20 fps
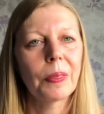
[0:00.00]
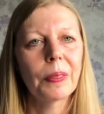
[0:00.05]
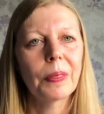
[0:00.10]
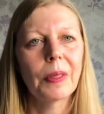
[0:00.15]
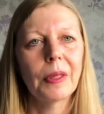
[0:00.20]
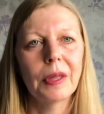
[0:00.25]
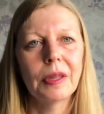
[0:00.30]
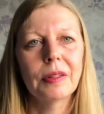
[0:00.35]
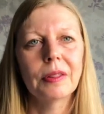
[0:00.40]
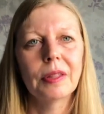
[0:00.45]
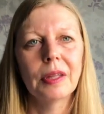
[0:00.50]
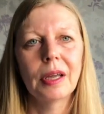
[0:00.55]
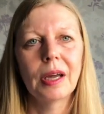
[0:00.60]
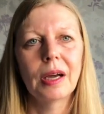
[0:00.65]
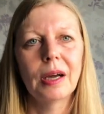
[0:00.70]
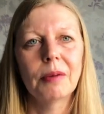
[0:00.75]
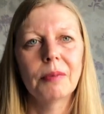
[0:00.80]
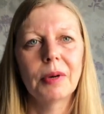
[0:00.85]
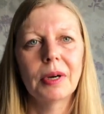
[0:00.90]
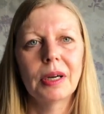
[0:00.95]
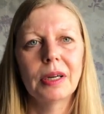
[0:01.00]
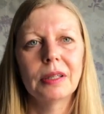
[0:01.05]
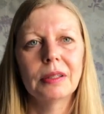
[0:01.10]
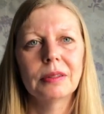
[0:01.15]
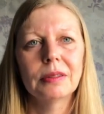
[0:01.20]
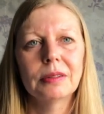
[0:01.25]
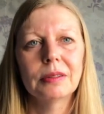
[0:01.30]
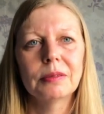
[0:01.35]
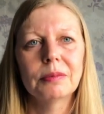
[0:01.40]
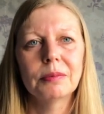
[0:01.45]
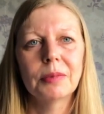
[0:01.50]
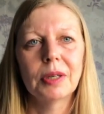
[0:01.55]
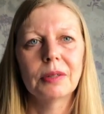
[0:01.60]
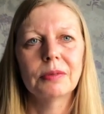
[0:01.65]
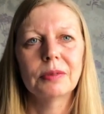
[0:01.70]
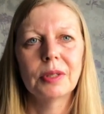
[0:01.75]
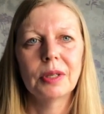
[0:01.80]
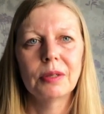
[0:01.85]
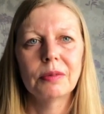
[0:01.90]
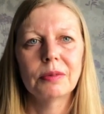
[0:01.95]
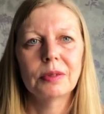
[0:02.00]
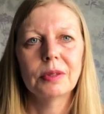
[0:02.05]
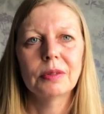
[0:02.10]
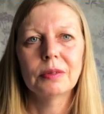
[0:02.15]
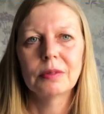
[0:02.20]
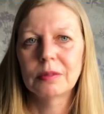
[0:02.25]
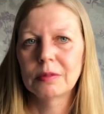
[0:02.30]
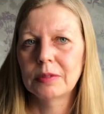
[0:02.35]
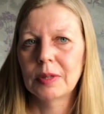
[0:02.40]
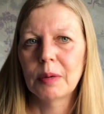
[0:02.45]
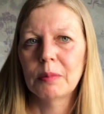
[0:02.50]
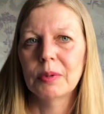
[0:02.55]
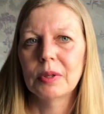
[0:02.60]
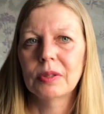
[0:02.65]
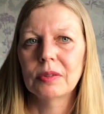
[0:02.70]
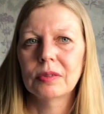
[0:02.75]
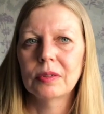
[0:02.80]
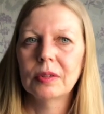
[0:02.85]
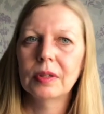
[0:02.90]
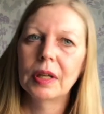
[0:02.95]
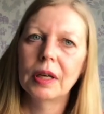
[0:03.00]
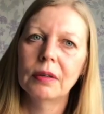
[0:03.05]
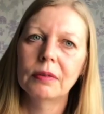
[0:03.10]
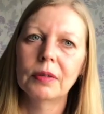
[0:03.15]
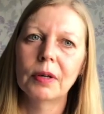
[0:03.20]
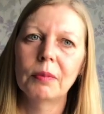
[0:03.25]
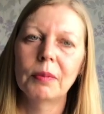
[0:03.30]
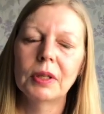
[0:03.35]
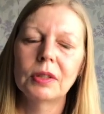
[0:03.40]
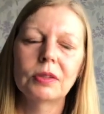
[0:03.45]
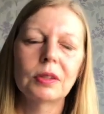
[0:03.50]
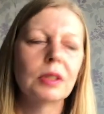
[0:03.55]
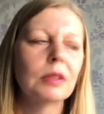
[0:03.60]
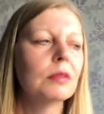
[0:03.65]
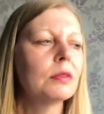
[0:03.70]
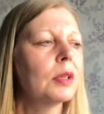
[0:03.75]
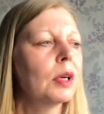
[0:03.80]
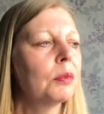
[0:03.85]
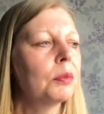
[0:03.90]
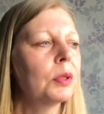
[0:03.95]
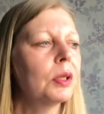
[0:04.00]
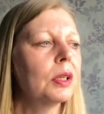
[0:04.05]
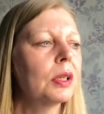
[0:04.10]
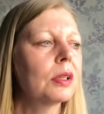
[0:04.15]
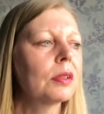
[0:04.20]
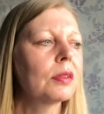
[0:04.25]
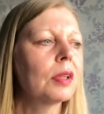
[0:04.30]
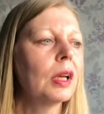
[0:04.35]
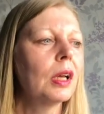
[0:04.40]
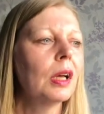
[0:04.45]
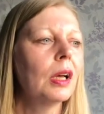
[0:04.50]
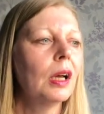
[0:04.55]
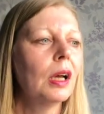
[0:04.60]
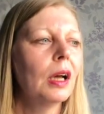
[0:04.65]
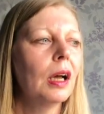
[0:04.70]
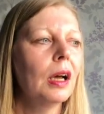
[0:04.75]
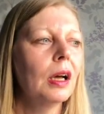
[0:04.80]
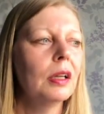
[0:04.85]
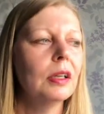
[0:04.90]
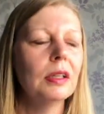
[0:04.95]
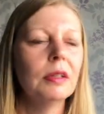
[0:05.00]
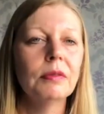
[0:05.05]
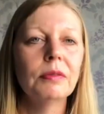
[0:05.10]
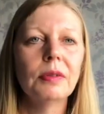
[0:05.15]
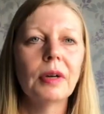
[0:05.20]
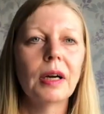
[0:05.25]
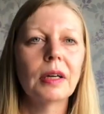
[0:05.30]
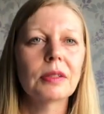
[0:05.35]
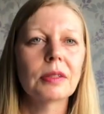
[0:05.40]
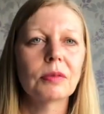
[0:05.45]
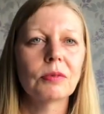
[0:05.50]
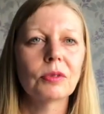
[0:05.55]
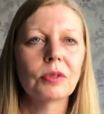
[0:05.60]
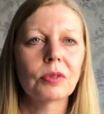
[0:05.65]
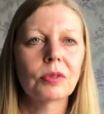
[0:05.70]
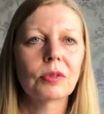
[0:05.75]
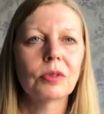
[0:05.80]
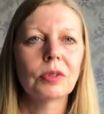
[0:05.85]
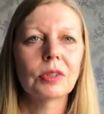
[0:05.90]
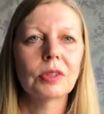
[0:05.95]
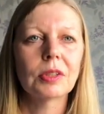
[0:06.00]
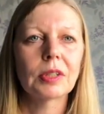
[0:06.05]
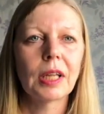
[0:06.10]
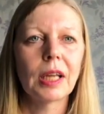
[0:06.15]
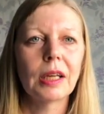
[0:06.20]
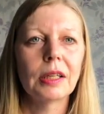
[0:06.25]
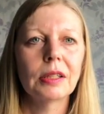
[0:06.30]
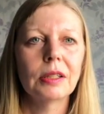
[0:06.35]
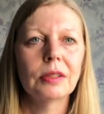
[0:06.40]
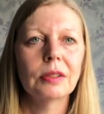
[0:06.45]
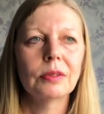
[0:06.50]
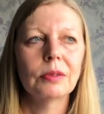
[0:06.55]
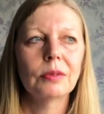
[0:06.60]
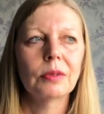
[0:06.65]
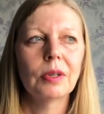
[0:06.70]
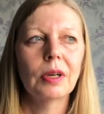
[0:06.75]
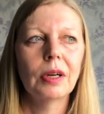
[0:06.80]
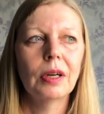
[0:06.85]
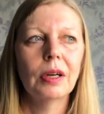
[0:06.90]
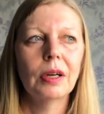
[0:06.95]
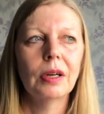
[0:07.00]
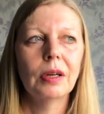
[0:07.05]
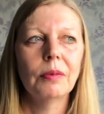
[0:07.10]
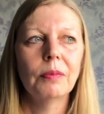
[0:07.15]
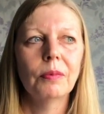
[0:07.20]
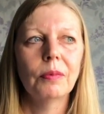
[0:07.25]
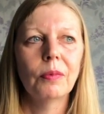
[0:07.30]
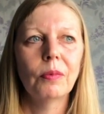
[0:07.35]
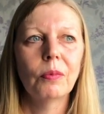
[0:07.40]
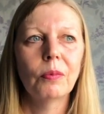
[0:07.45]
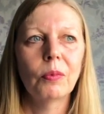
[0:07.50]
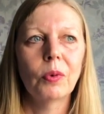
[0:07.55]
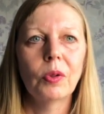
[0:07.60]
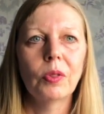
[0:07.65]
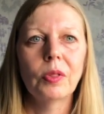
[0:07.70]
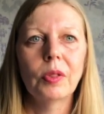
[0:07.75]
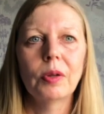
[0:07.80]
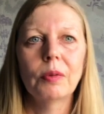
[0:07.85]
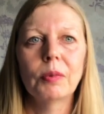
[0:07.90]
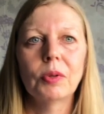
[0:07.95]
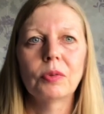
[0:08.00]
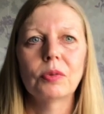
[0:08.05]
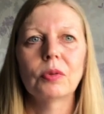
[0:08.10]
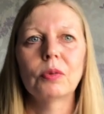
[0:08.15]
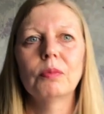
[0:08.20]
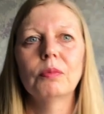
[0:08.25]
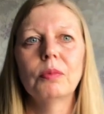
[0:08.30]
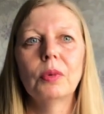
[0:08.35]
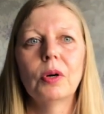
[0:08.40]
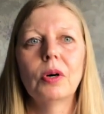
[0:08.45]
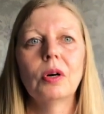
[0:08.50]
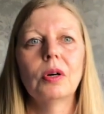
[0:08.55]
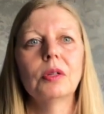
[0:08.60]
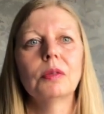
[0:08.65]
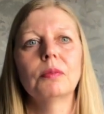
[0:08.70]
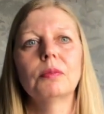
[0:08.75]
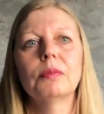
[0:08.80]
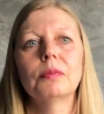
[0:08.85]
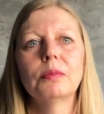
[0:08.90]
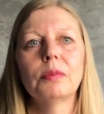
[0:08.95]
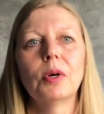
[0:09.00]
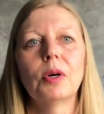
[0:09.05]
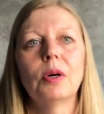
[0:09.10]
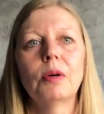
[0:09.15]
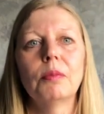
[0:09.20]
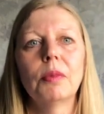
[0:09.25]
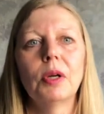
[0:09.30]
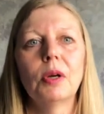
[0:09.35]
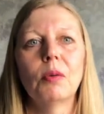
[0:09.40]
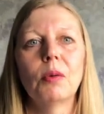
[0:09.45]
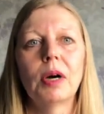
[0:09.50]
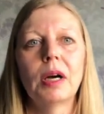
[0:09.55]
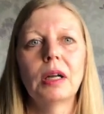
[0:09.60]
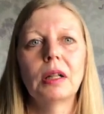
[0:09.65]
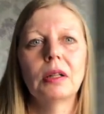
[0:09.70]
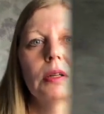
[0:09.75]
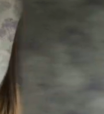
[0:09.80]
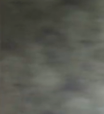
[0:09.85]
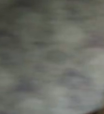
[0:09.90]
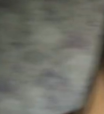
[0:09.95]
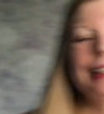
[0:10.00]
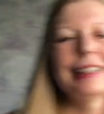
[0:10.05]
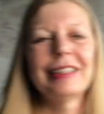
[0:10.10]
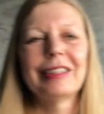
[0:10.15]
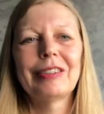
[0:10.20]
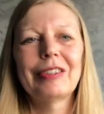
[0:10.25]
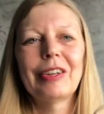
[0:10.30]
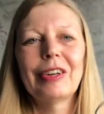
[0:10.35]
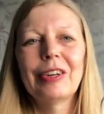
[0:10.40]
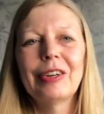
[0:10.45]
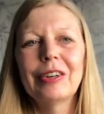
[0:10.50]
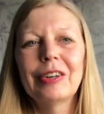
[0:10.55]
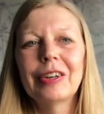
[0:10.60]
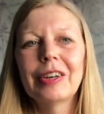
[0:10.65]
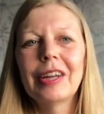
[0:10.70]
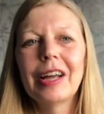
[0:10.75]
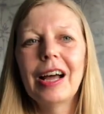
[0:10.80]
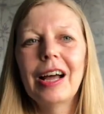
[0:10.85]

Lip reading: they are my favourite fabrics, and therefore my dream fabrics. And in fact, I'm just going to get you one that my son bought me a while ago. So